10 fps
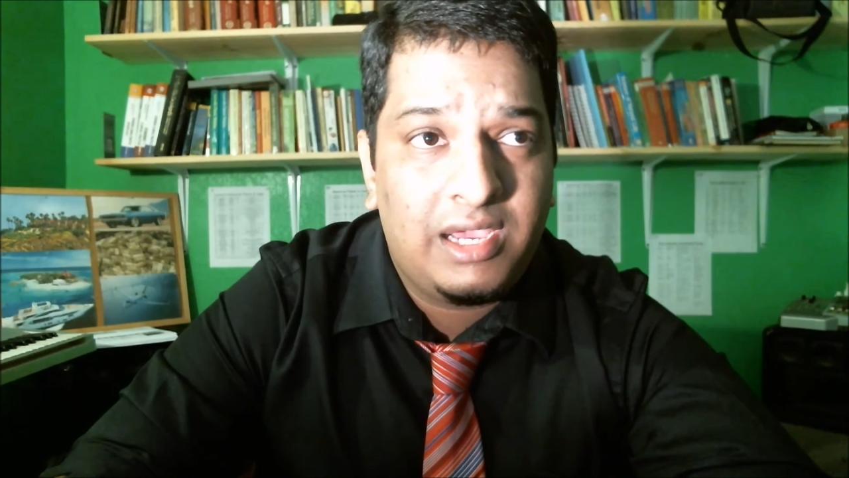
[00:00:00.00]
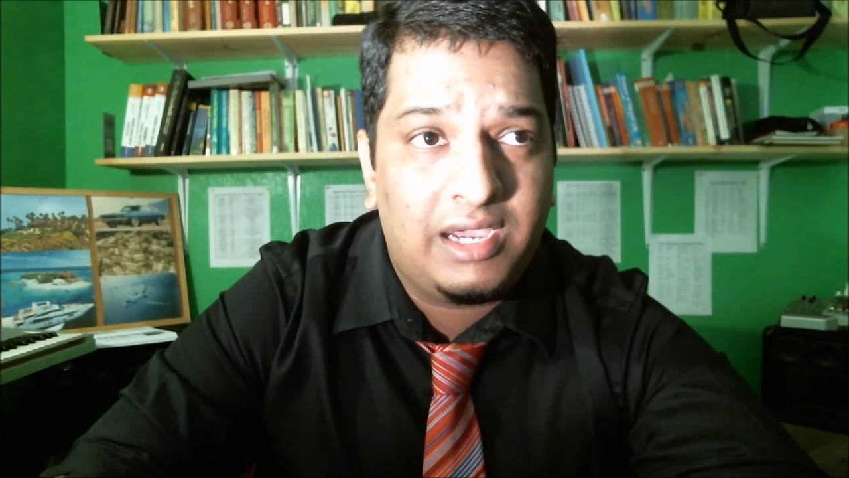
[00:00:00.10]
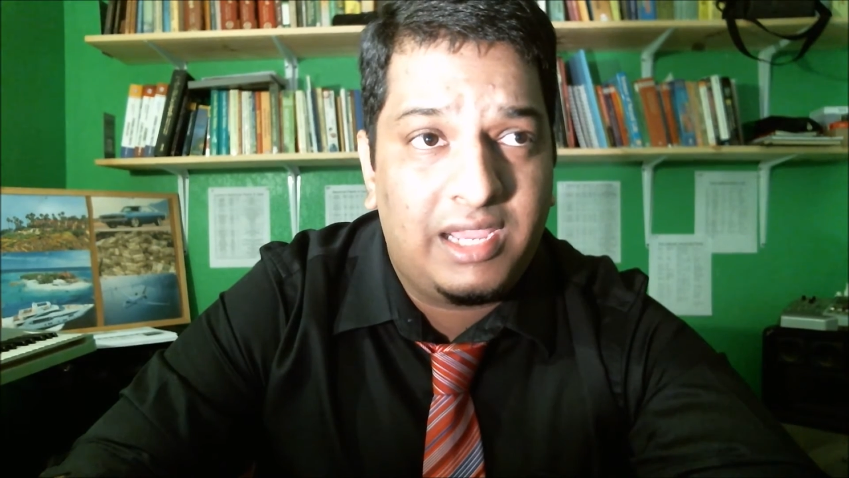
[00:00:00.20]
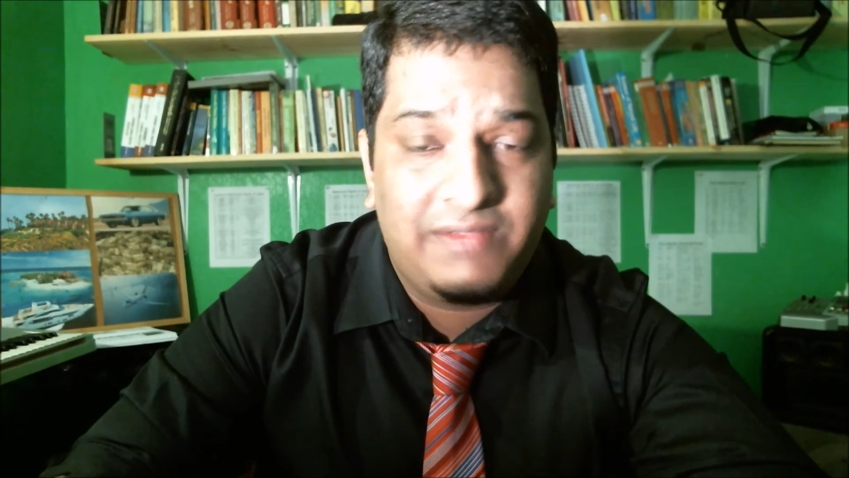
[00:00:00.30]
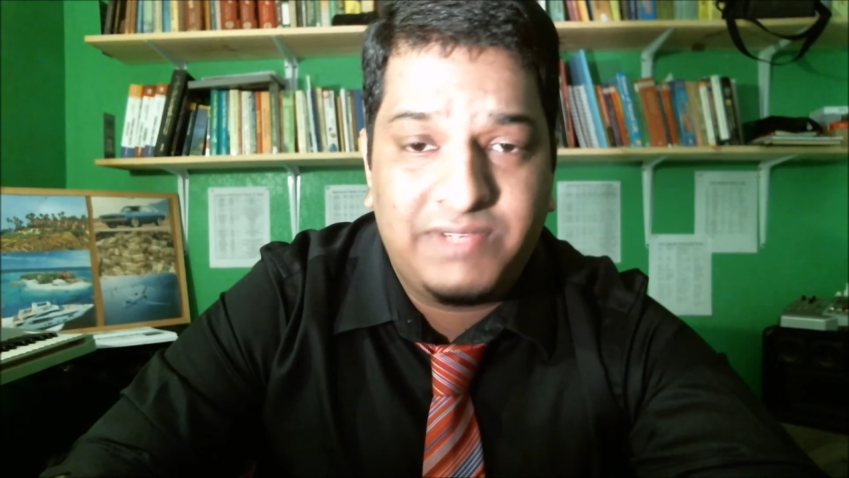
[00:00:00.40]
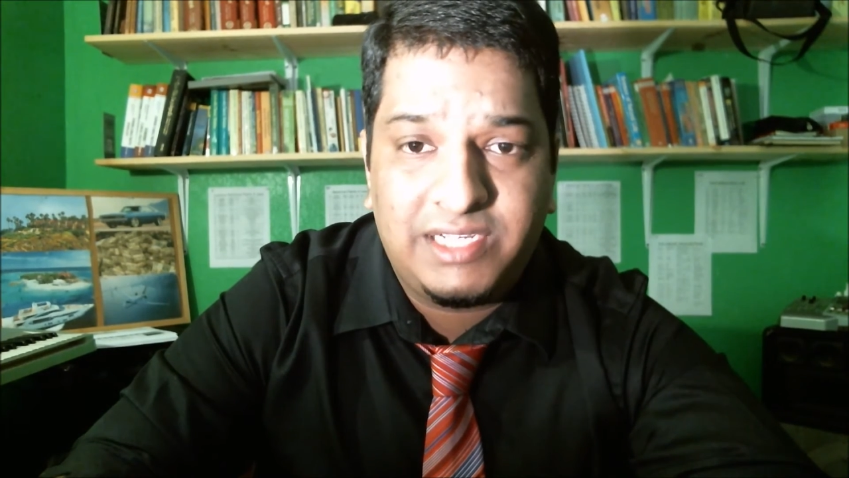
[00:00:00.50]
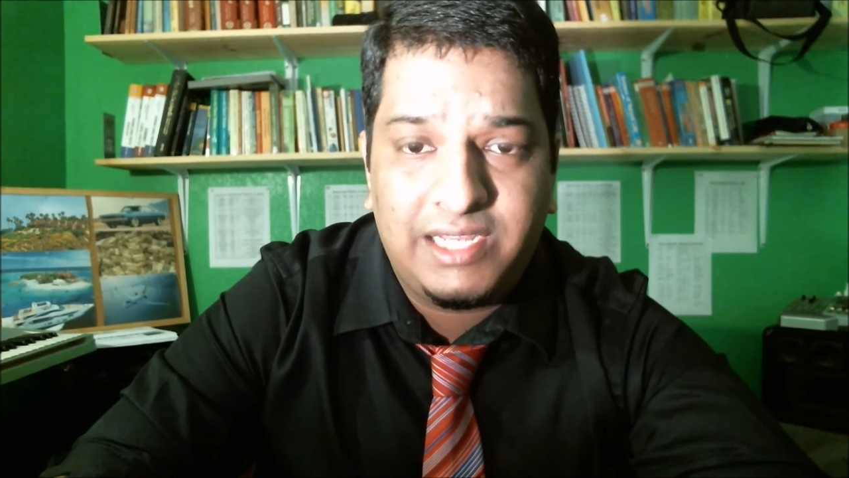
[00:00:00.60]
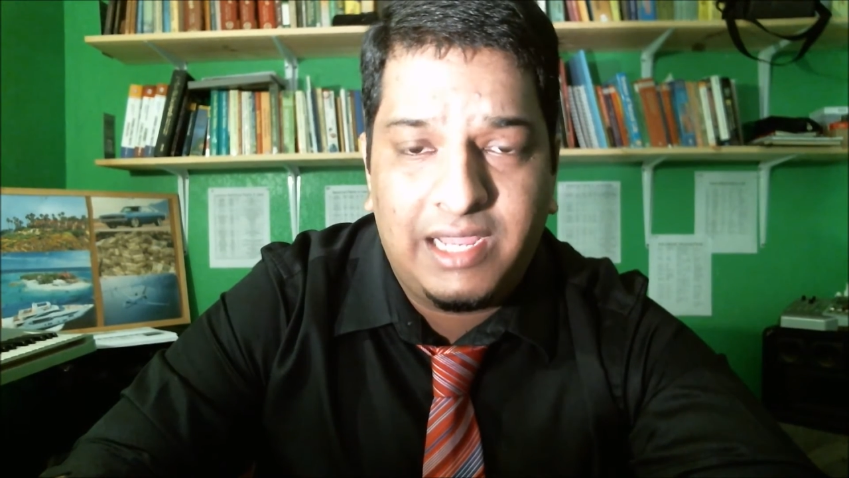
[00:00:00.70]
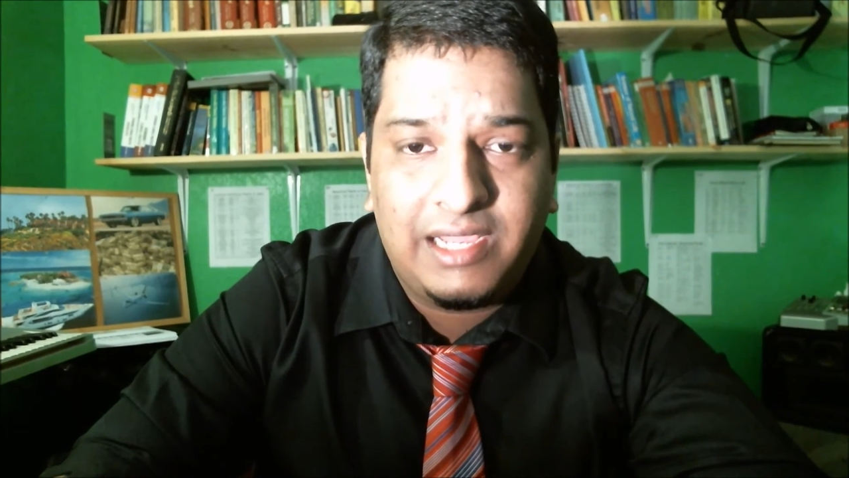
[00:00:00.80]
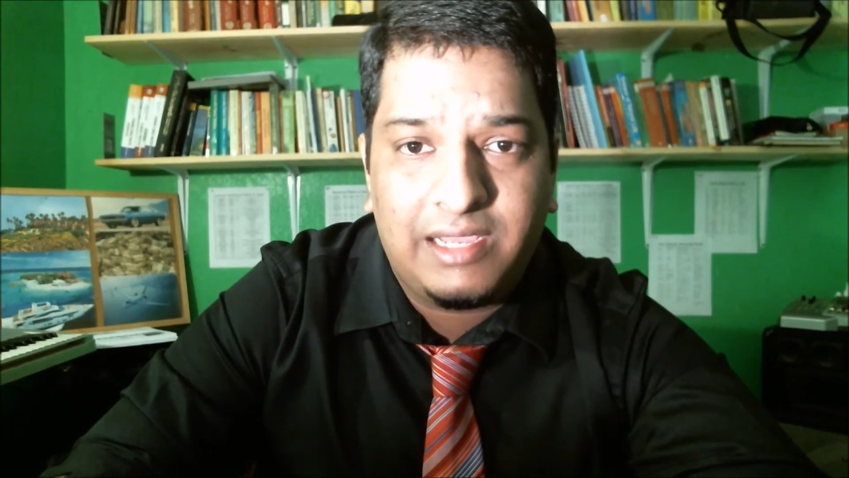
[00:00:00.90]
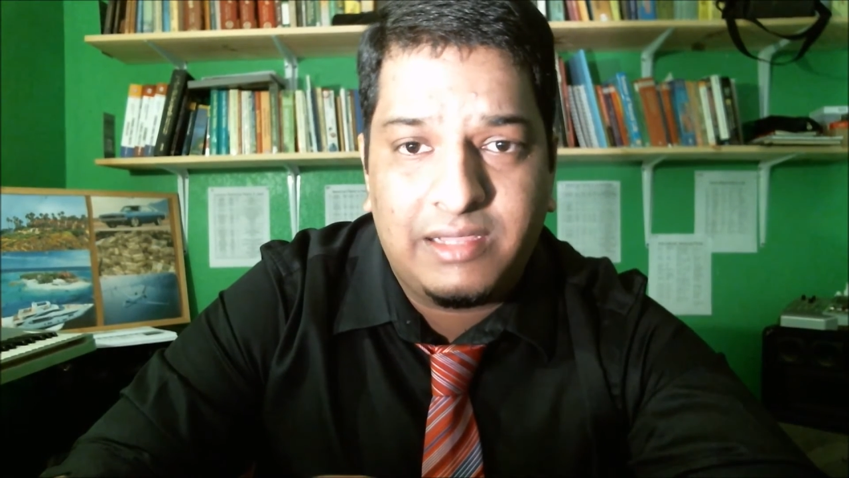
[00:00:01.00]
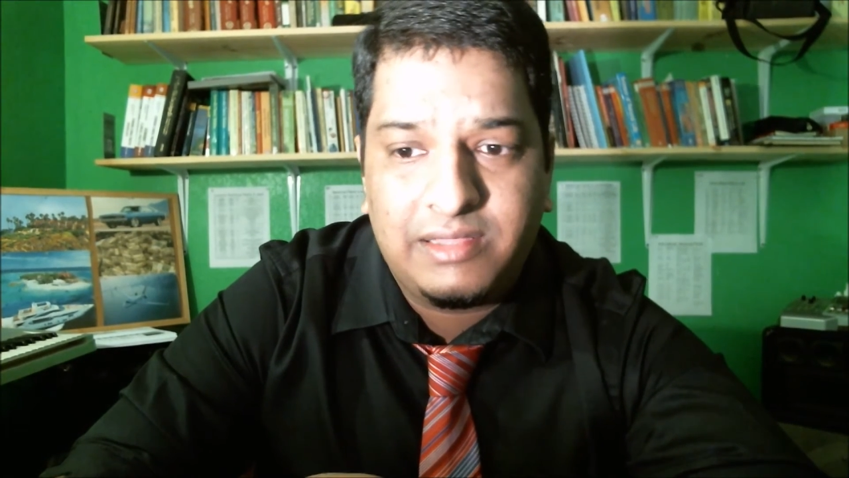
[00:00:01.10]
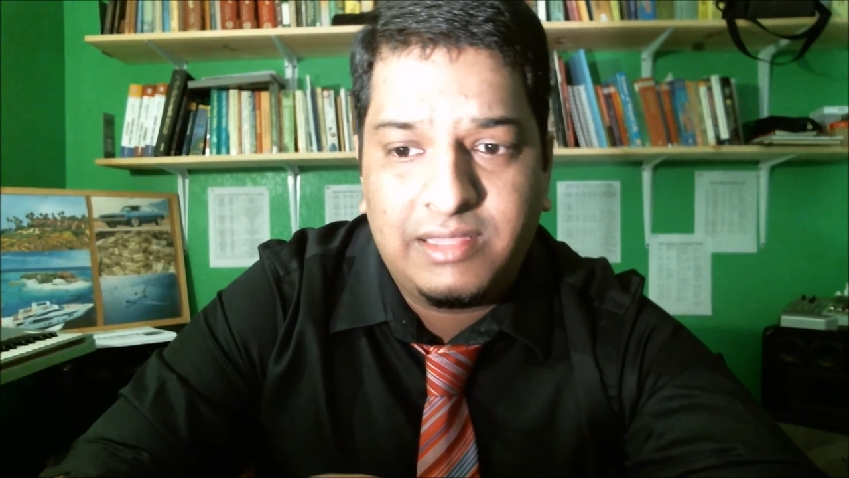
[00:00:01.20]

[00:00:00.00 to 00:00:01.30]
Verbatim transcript: uh, and even Sri Lanka,